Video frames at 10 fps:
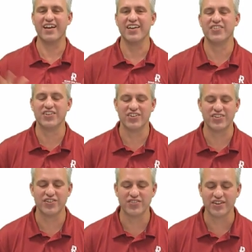right, if you're
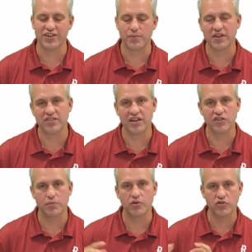just using your P C
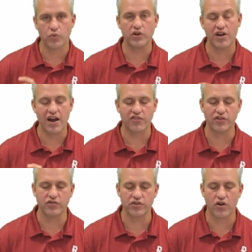as opposed to when you're
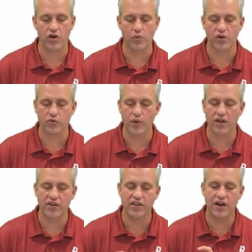actually using hardware as
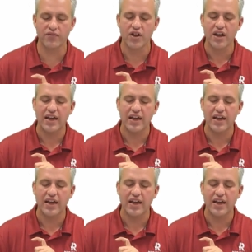well. And it's kind of